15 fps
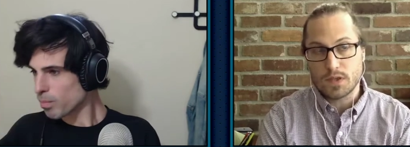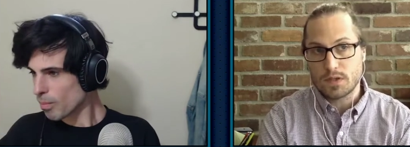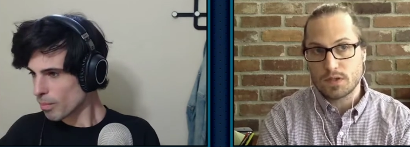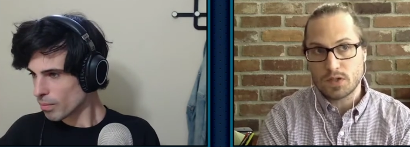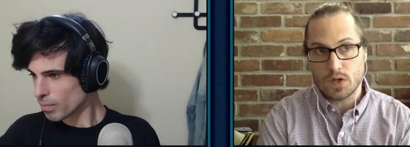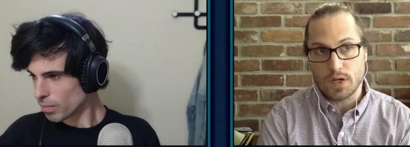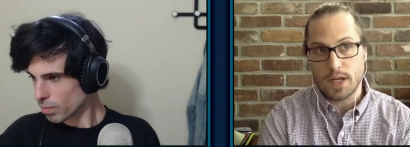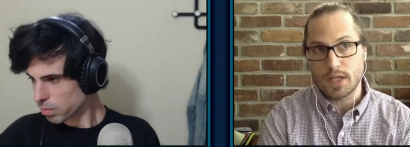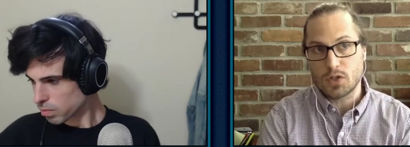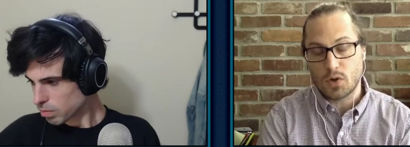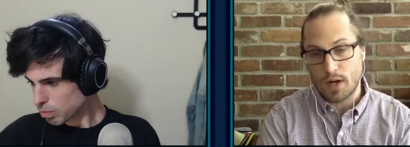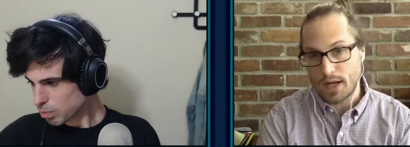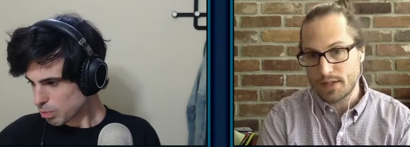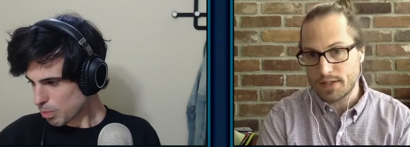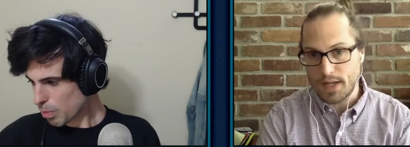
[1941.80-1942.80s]
Speaker 1: circuit
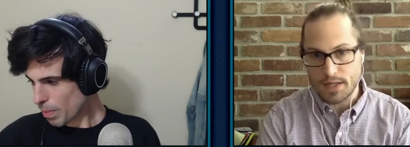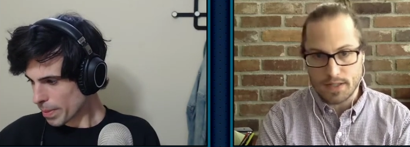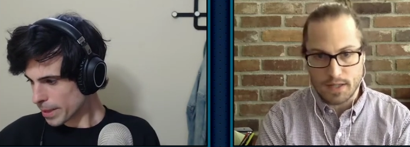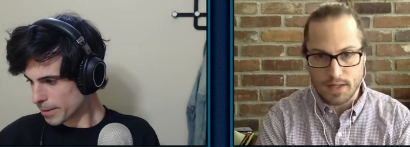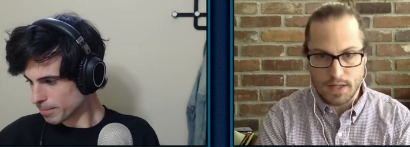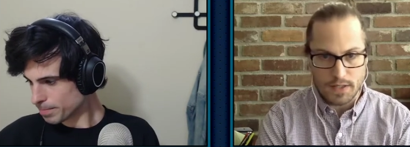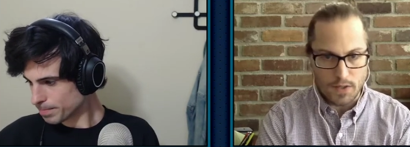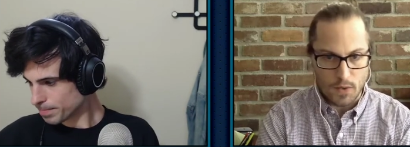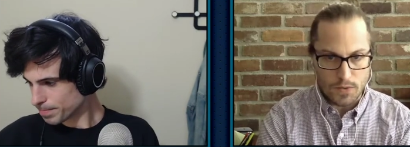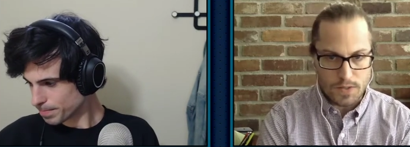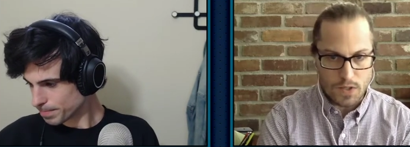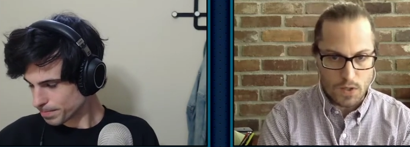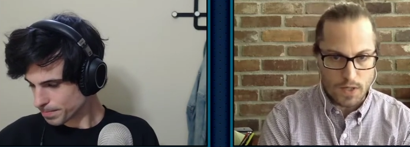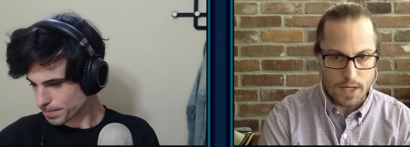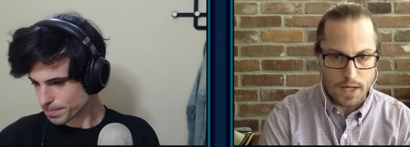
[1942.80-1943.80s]
translate to the adult
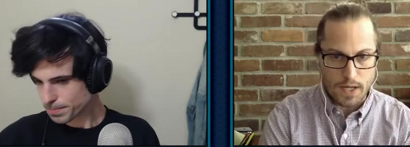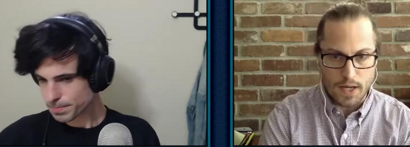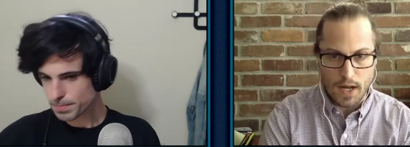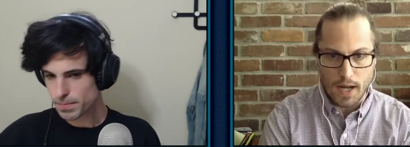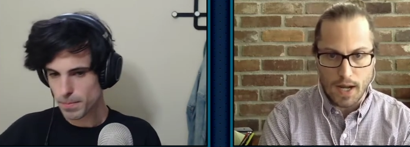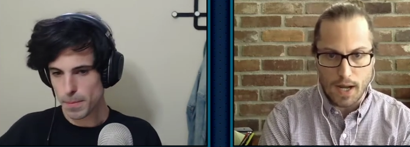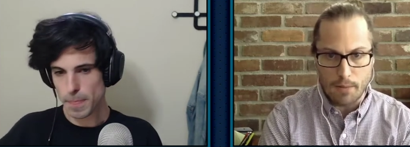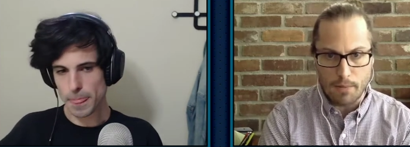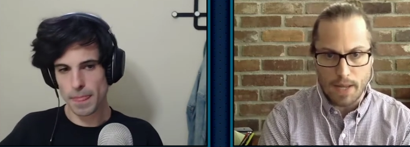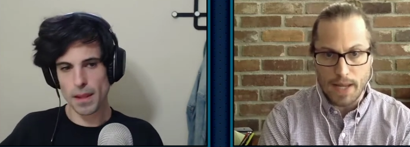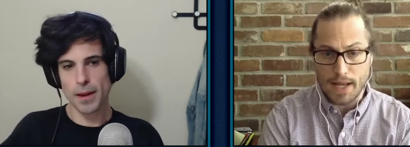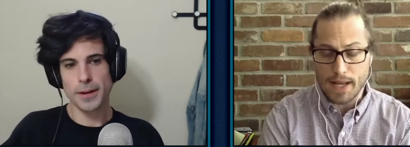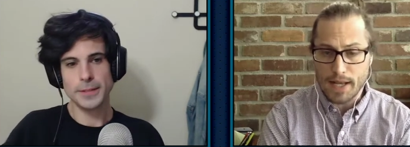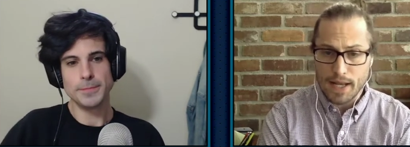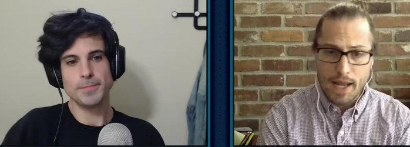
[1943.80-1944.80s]
circuit? Um,
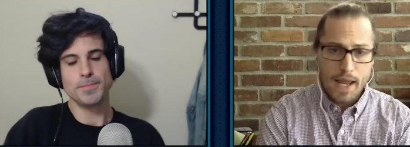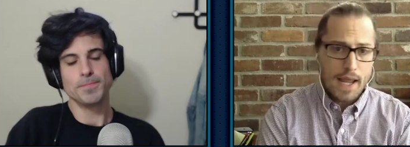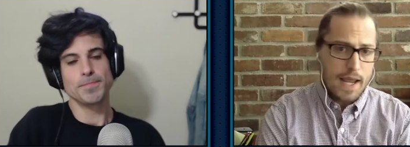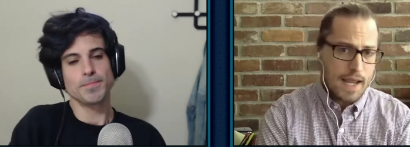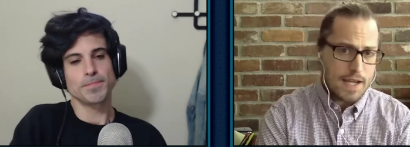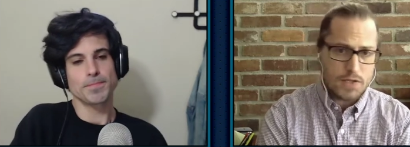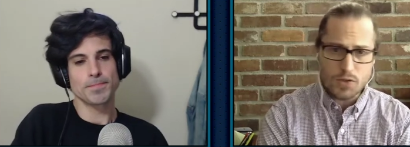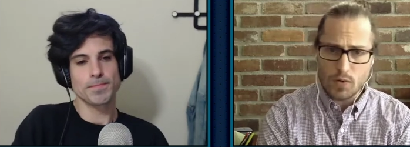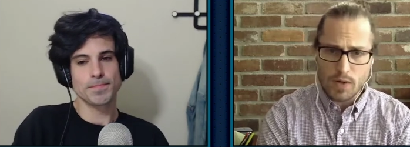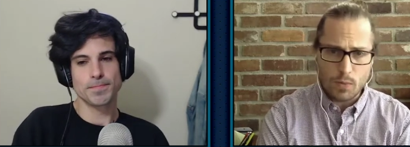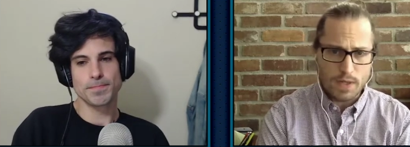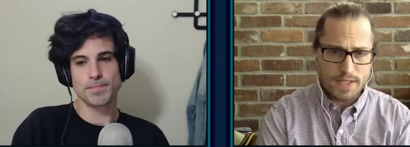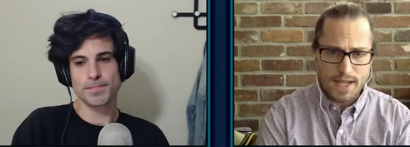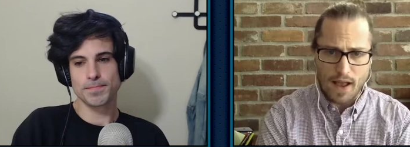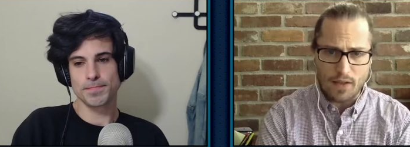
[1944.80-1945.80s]
it, it, history
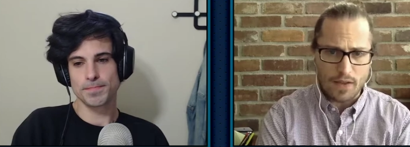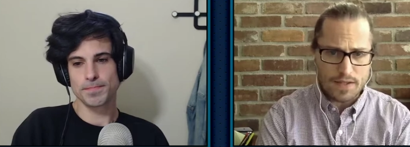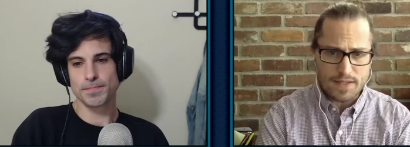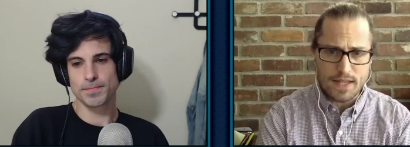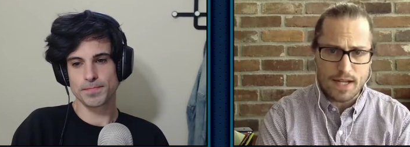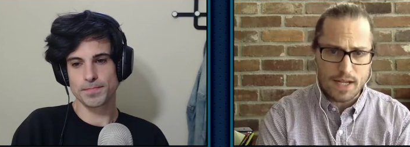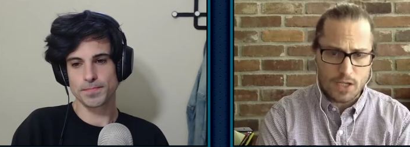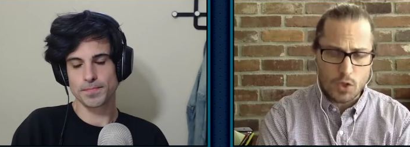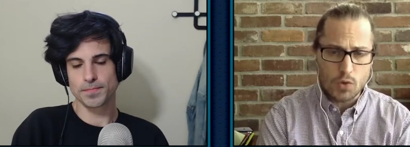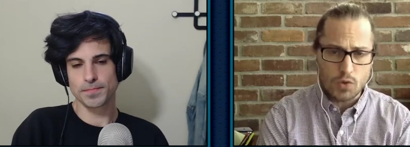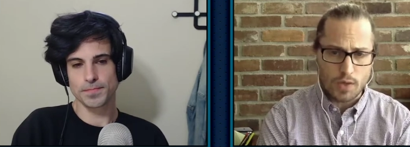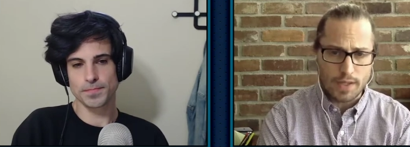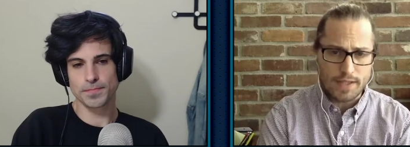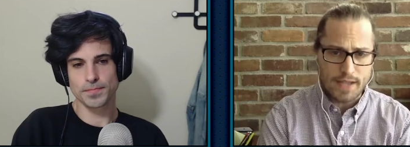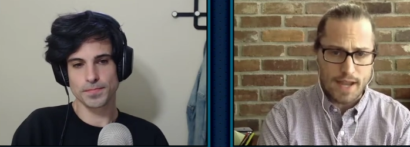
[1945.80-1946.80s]
would tell us that it
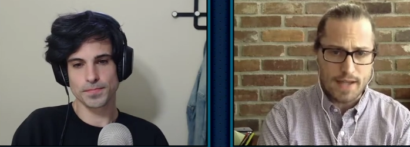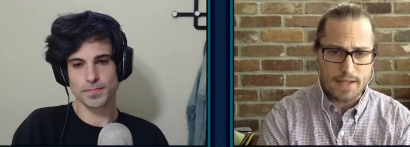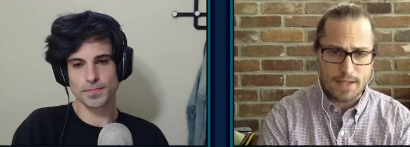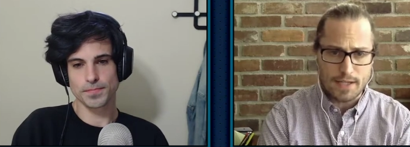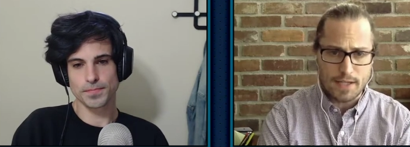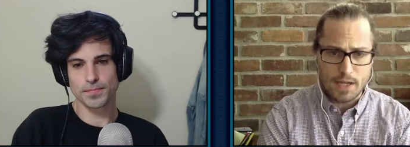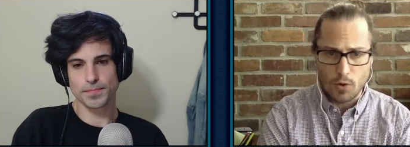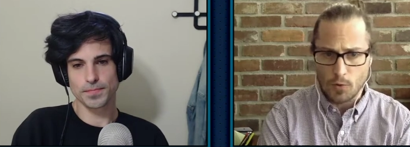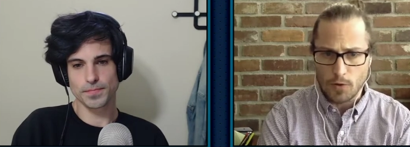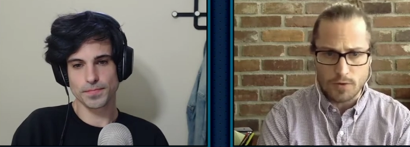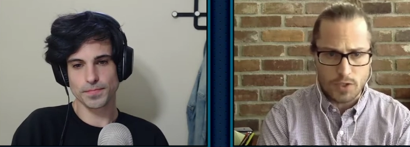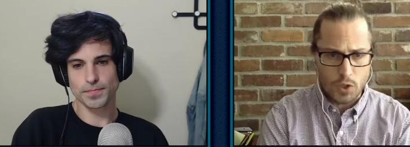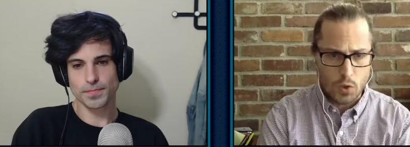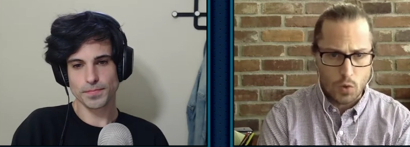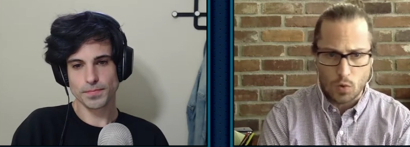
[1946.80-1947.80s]
usually takes a year or
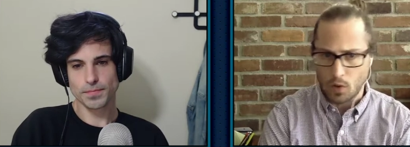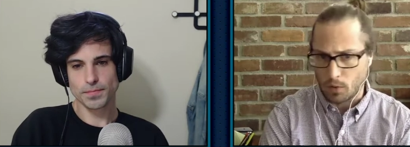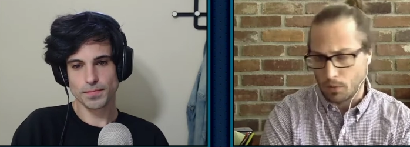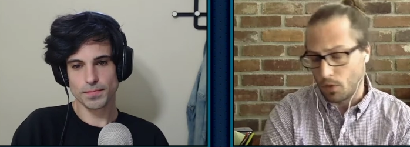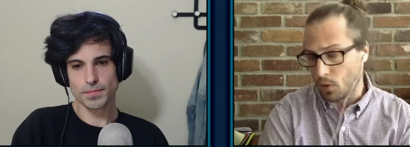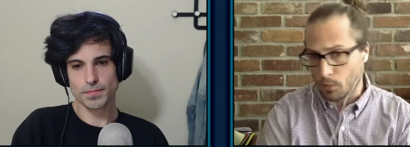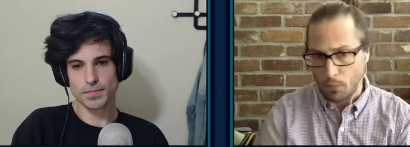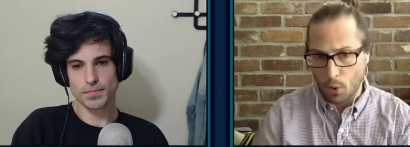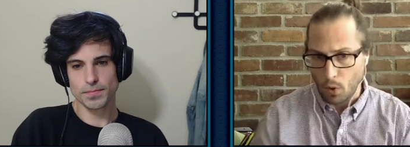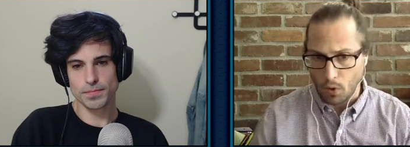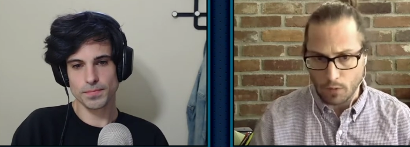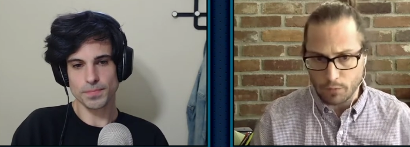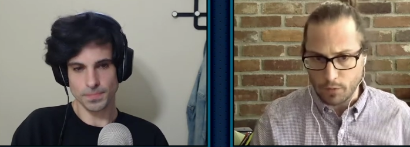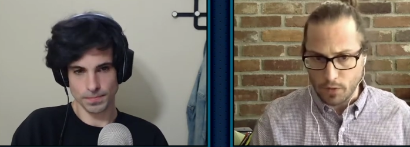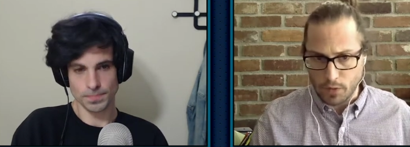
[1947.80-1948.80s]
two or, or
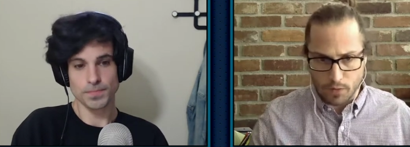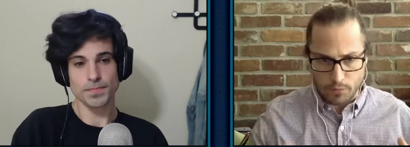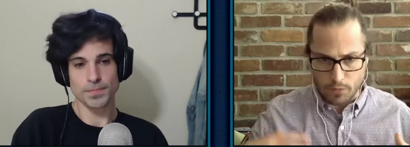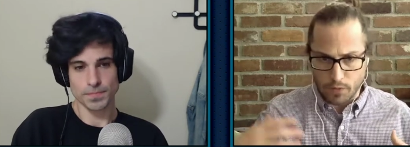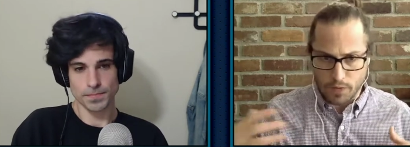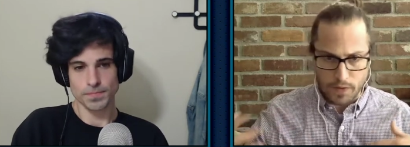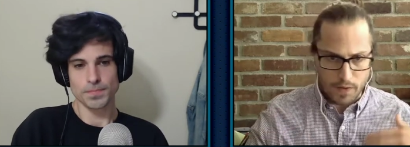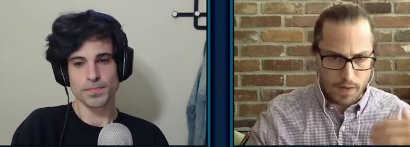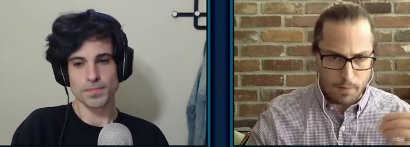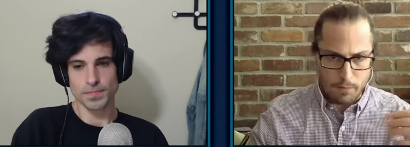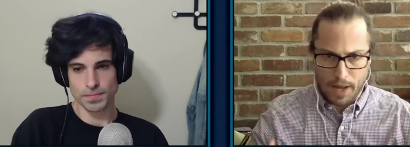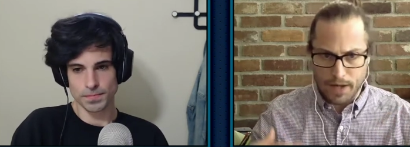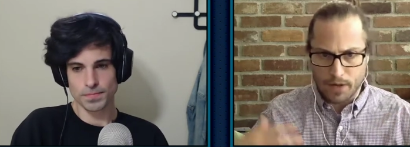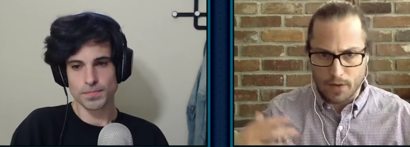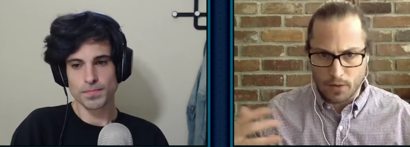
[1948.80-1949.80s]
more for, for the
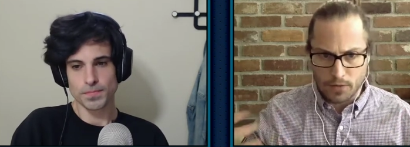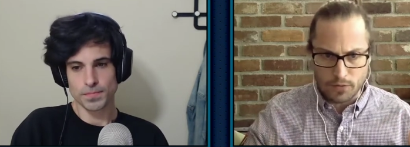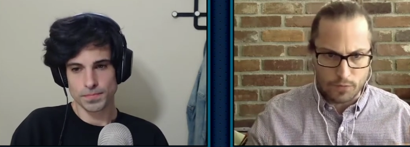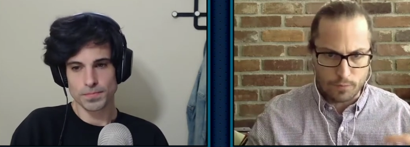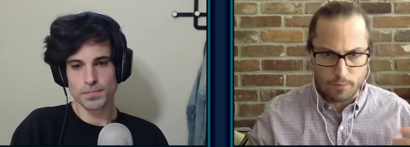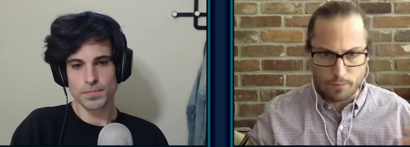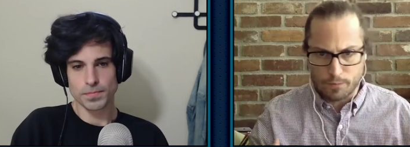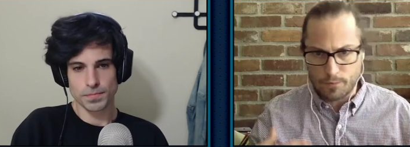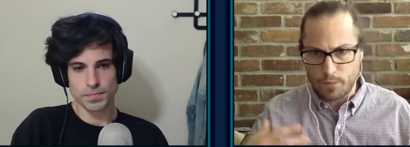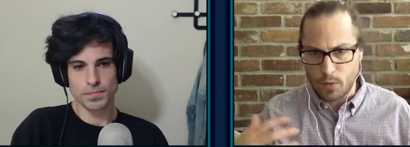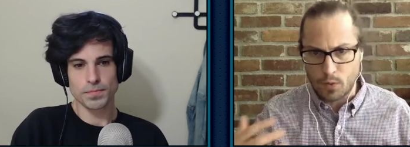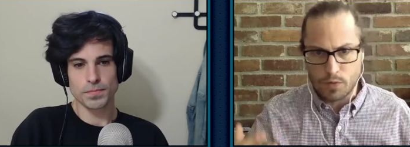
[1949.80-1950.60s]
competitors who